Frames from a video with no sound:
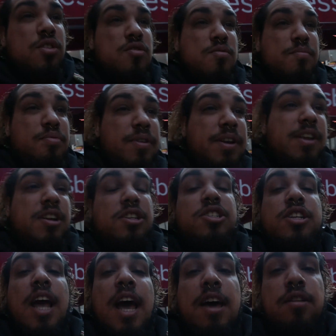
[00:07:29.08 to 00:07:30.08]
you bring your
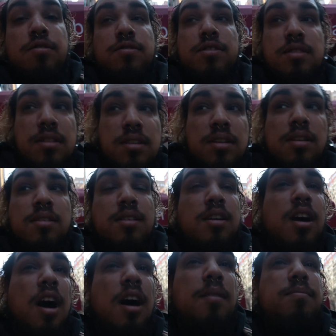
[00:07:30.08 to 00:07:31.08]
shadows
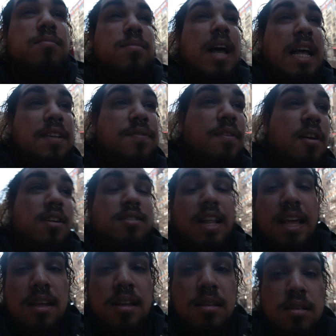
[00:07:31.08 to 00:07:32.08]
up, as far as
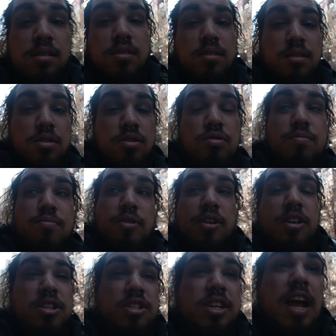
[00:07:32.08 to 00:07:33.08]
like you
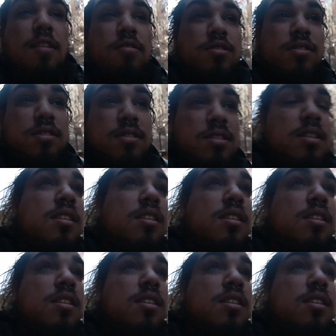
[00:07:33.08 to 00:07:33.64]
bring your shadows